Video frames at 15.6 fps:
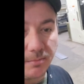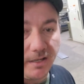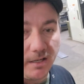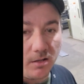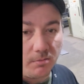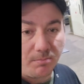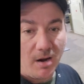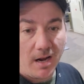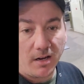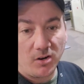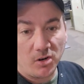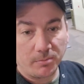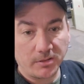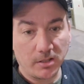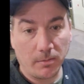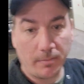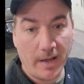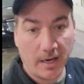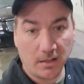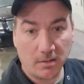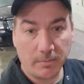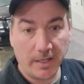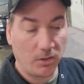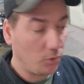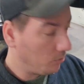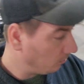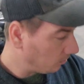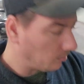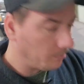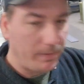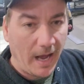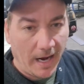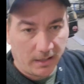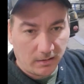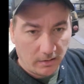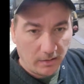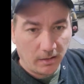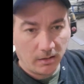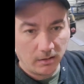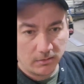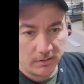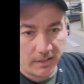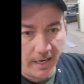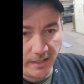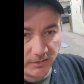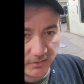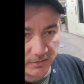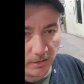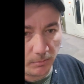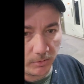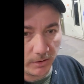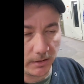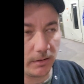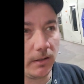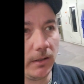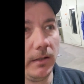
going to be another bracket going up to the back of the main or the back uh, cage assembly.